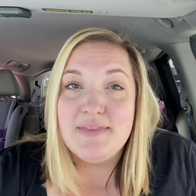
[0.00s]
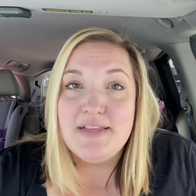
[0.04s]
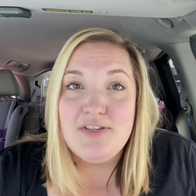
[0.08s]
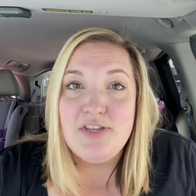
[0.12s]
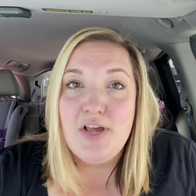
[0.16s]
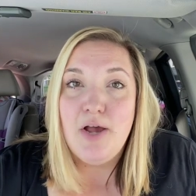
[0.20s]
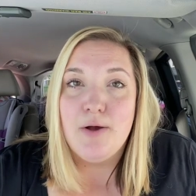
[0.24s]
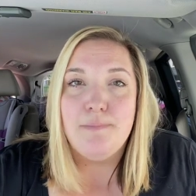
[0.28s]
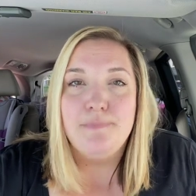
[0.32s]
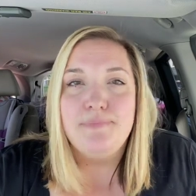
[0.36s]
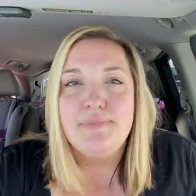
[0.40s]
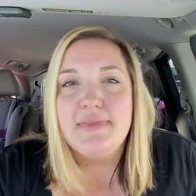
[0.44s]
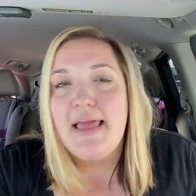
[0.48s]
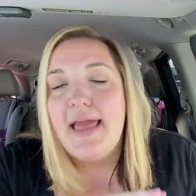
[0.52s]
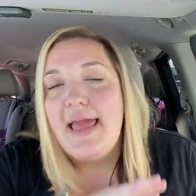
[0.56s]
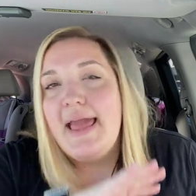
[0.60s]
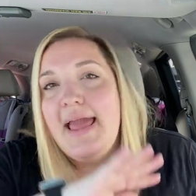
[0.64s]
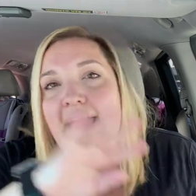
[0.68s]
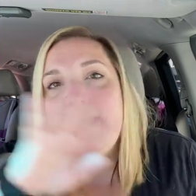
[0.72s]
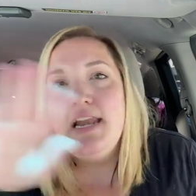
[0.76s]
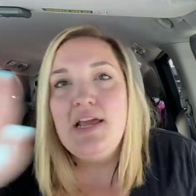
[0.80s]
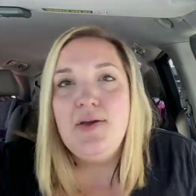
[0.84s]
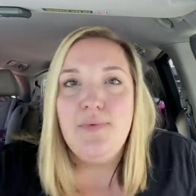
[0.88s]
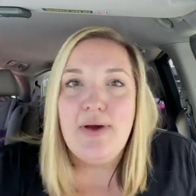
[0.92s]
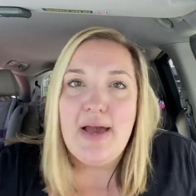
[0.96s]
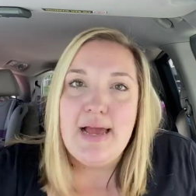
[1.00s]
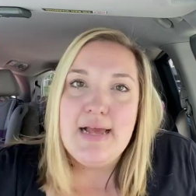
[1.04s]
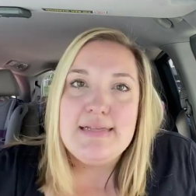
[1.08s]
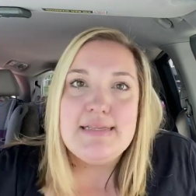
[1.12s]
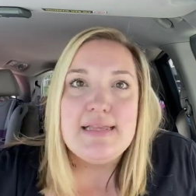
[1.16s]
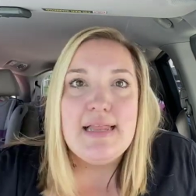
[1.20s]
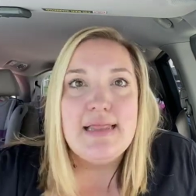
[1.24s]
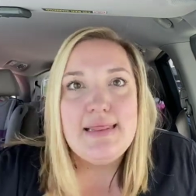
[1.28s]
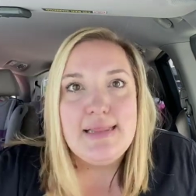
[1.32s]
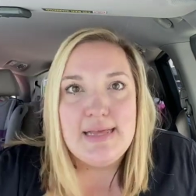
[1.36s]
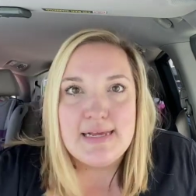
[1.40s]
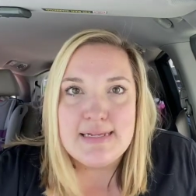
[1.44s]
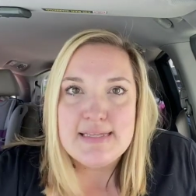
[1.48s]
So anyways,
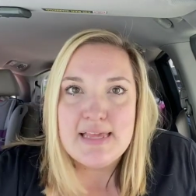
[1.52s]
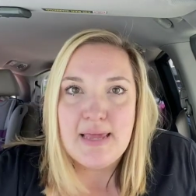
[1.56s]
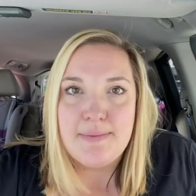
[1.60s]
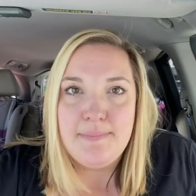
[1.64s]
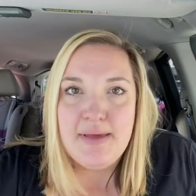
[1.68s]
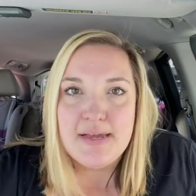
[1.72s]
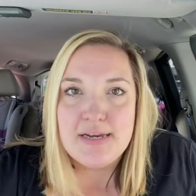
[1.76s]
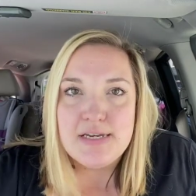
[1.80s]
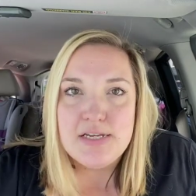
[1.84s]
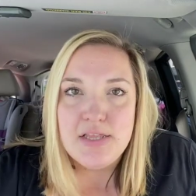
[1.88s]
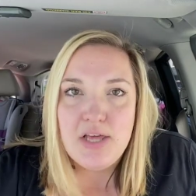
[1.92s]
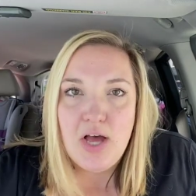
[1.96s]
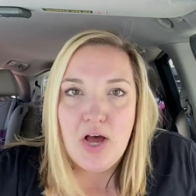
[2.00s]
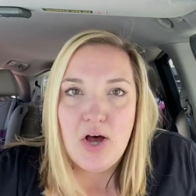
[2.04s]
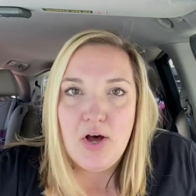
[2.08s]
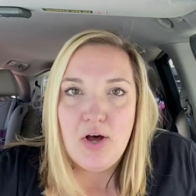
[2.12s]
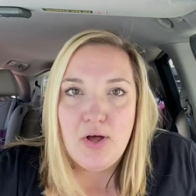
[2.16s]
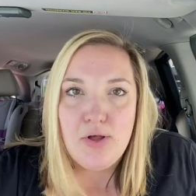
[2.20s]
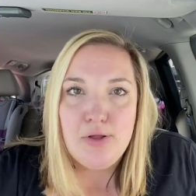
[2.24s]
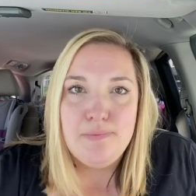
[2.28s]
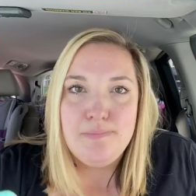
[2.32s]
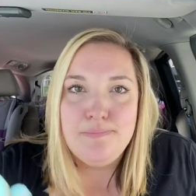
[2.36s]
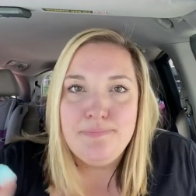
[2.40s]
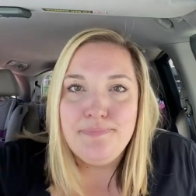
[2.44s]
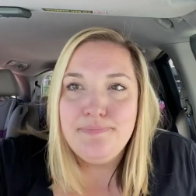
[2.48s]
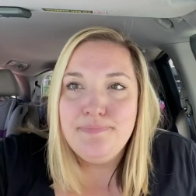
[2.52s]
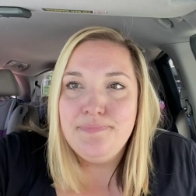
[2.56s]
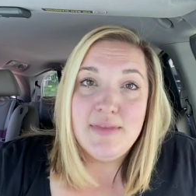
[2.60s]
let's get back to the haul.